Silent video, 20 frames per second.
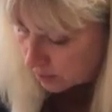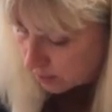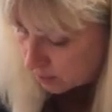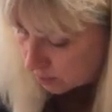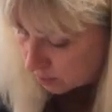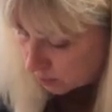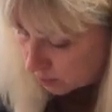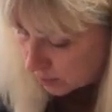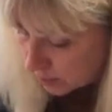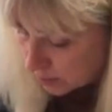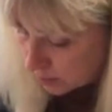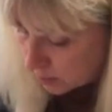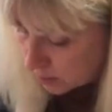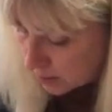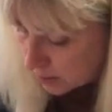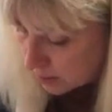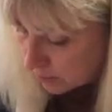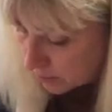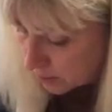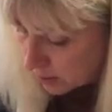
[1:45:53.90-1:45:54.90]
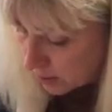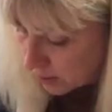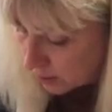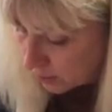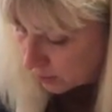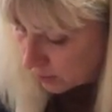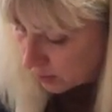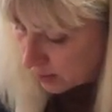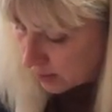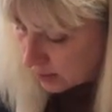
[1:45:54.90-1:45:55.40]
It's going to be a different color
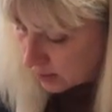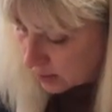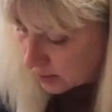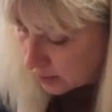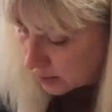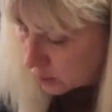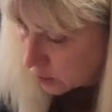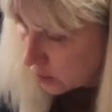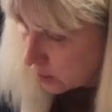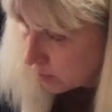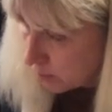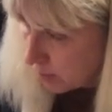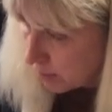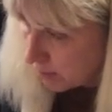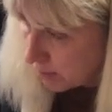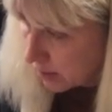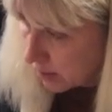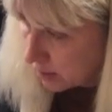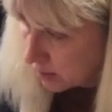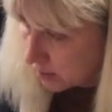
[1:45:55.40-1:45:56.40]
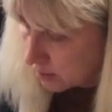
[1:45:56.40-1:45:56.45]
than the section above it.